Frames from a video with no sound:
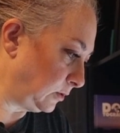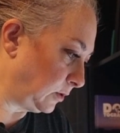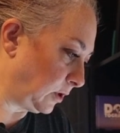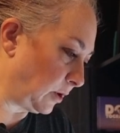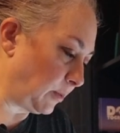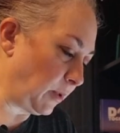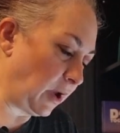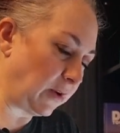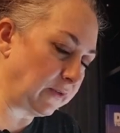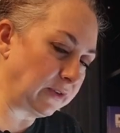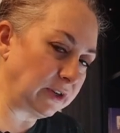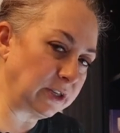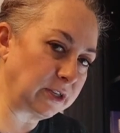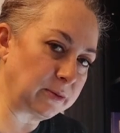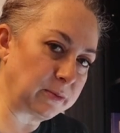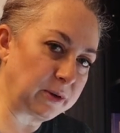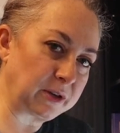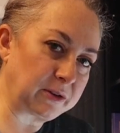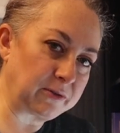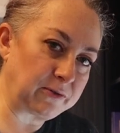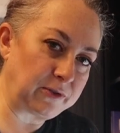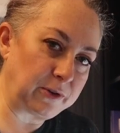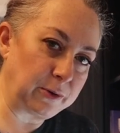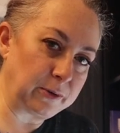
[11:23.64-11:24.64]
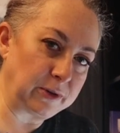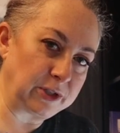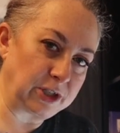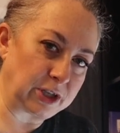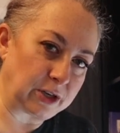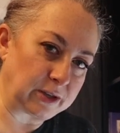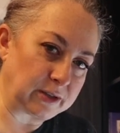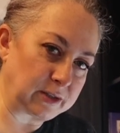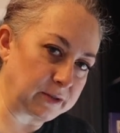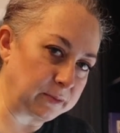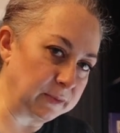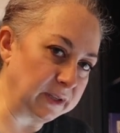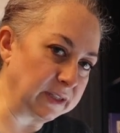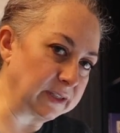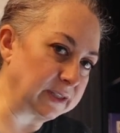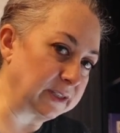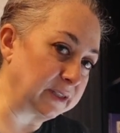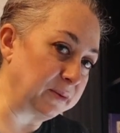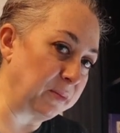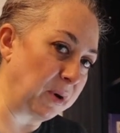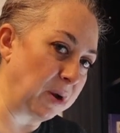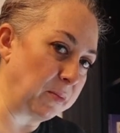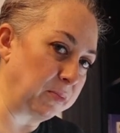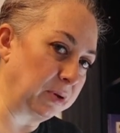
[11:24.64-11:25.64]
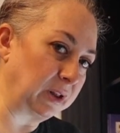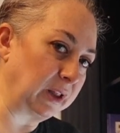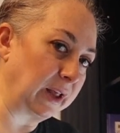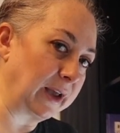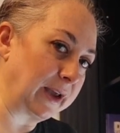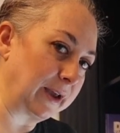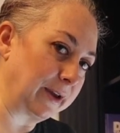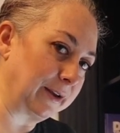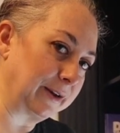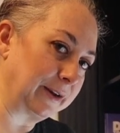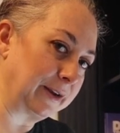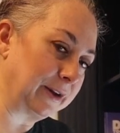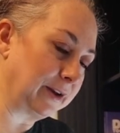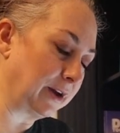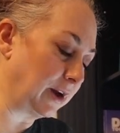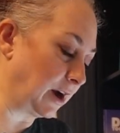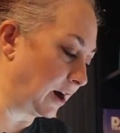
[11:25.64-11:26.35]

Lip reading: I'm having to make a few adjustments to my plan.